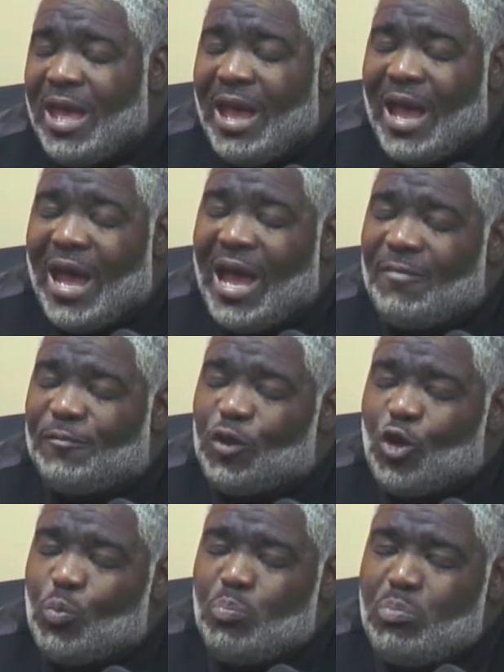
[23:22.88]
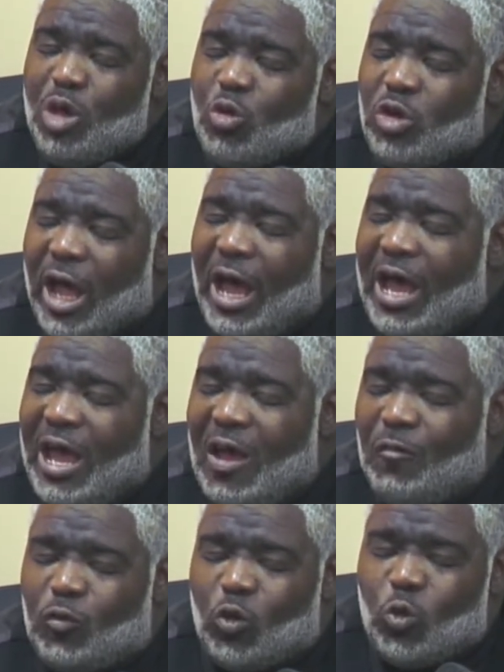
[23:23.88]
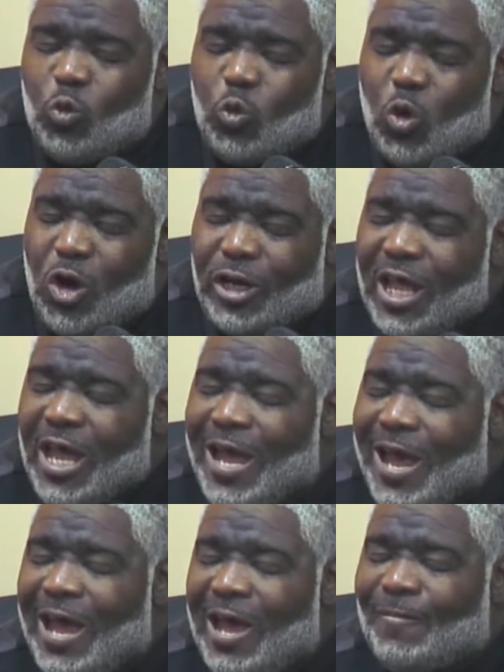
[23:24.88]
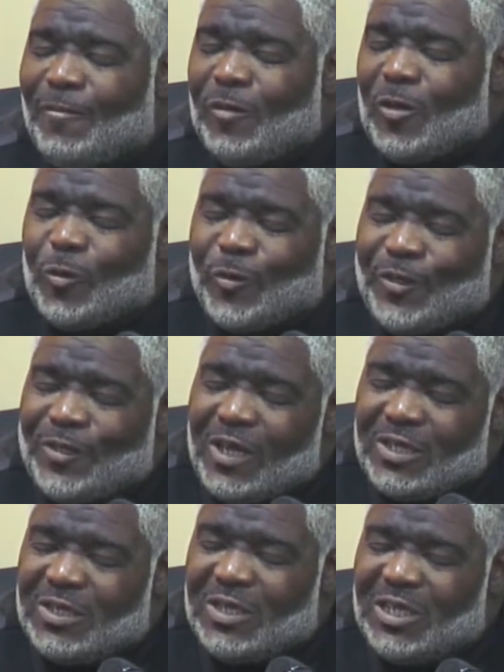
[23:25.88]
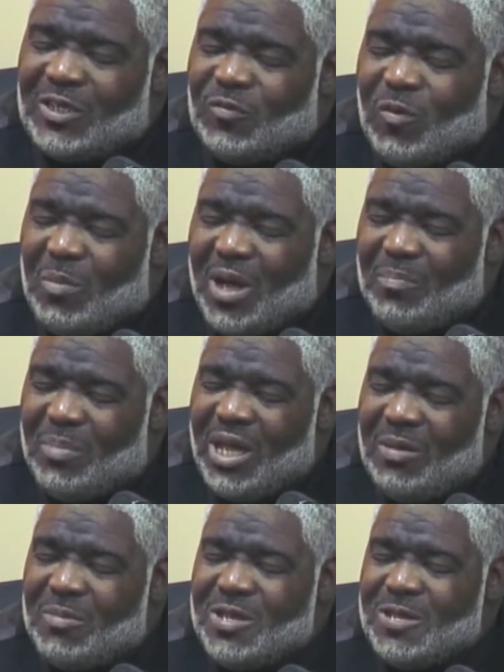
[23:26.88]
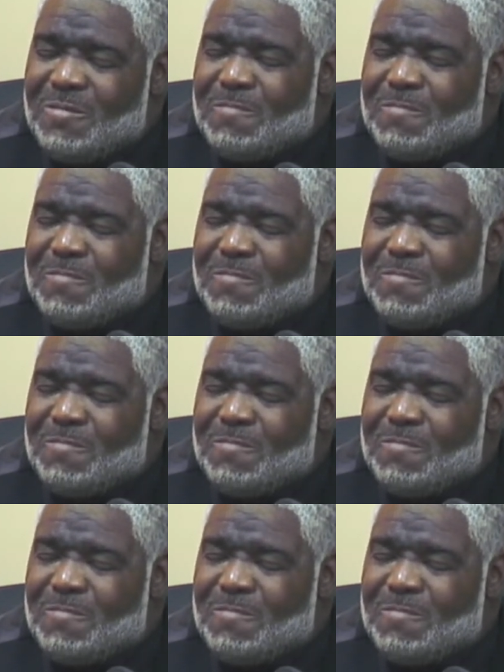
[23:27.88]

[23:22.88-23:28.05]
I have no milk. I have no water. I have no sustenance for my baby.